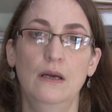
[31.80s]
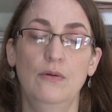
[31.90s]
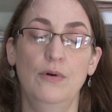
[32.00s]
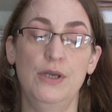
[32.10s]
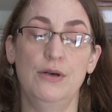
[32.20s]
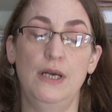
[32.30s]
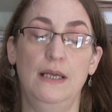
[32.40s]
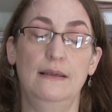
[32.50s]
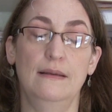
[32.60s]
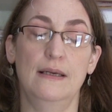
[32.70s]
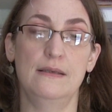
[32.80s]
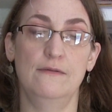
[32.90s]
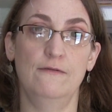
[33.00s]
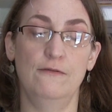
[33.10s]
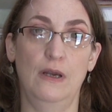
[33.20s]
when you're eating
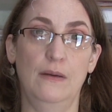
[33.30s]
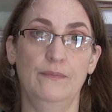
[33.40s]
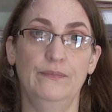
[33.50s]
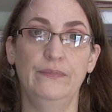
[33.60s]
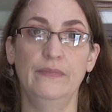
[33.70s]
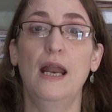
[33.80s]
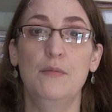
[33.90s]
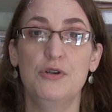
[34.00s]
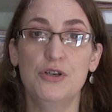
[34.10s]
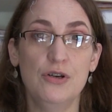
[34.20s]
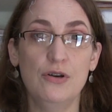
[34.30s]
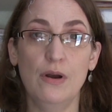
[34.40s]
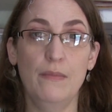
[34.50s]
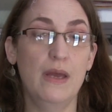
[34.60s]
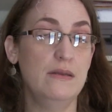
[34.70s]
lectin-free. And I'm sure
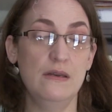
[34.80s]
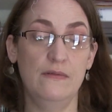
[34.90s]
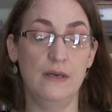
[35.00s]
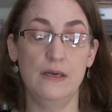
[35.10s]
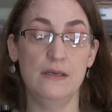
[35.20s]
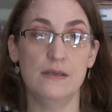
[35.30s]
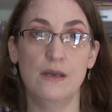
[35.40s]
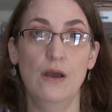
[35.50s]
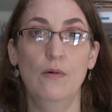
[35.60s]
most of these